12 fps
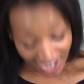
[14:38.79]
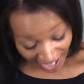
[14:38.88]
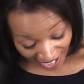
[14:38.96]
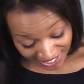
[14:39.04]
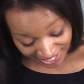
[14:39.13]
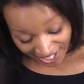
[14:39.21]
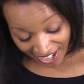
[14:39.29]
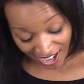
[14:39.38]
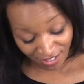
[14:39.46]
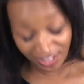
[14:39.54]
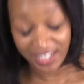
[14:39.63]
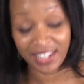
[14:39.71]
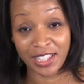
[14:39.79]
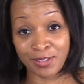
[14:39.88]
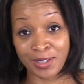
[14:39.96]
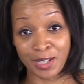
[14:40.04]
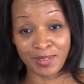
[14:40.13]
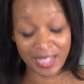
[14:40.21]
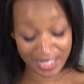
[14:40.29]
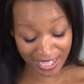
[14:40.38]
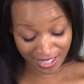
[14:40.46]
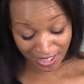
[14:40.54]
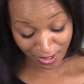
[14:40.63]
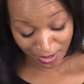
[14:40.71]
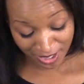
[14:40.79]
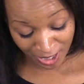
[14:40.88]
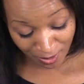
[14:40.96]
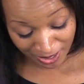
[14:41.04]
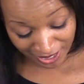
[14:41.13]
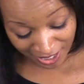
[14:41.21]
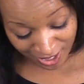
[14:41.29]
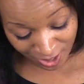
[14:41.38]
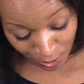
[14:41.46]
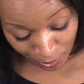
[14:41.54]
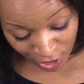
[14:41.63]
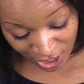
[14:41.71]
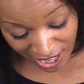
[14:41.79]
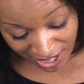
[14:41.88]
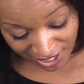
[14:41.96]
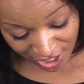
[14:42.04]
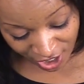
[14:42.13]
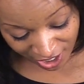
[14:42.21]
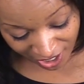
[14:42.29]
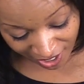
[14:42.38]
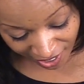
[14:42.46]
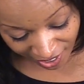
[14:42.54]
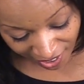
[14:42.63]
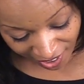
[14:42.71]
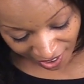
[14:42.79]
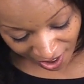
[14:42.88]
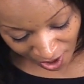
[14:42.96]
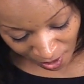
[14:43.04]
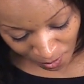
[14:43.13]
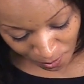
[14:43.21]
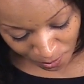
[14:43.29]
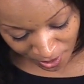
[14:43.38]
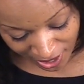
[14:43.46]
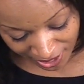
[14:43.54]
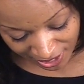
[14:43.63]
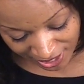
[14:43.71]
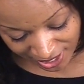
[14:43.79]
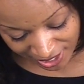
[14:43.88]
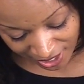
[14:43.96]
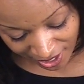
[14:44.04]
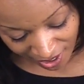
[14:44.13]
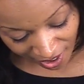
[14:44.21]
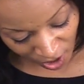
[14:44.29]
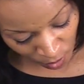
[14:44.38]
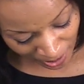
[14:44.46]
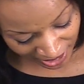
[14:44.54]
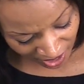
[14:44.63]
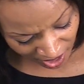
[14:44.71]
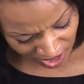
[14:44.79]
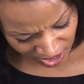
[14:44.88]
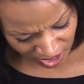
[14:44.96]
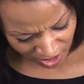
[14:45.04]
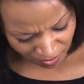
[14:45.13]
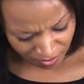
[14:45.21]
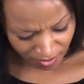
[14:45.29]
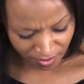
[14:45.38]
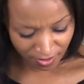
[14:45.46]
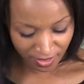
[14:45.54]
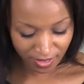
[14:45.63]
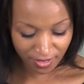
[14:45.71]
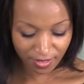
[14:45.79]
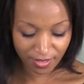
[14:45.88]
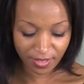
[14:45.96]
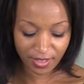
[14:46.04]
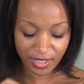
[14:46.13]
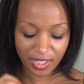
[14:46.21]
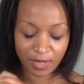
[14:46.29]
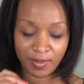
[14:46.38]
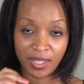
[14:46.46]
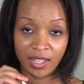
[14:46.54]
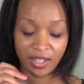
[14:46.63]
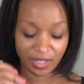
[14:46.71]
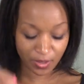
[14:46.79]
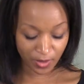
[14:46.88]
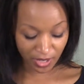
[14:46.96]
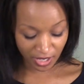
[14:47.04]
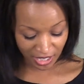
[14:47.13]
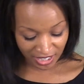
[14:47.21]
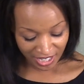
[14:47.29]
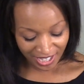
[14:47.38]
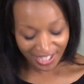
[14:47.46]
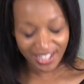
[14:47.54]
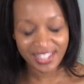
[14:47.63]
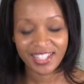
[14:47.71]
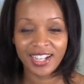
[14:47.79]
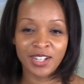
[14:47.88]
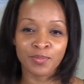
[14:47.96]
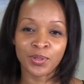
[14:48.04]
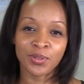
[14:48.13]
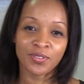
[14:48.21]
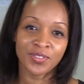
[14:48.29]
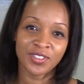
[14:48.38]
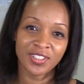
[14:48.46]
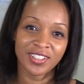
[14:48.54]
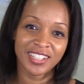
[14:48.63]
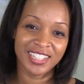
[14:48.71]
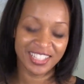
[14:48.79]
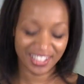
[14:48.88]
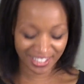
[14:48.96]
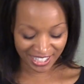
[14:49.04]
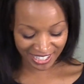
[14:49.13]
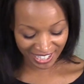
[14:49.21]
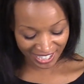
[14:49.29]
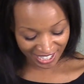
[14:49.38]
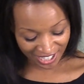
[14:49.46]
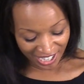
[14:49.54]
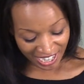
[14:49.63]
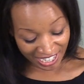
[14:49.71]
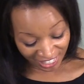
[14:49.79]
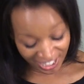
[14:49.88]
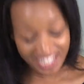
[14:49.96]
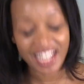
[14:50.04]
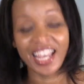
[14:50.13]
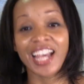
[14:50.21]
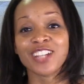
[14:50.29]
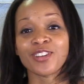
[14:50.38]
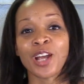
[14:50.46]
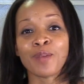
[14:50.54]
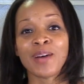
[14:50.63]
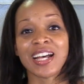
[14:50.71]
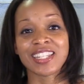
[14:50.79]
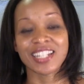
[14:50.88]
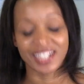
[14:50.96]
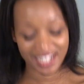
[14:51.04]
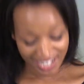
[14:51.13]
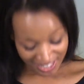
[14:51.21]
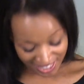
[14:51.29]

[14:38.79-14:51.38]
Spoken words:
I really didn't think this was gonna be easy. I thought this was gonna be like super challenging, but oh my gosh, it's a spaghetti squash. It's kind of beautiful. It's a little like, it looks like angel hair pasta.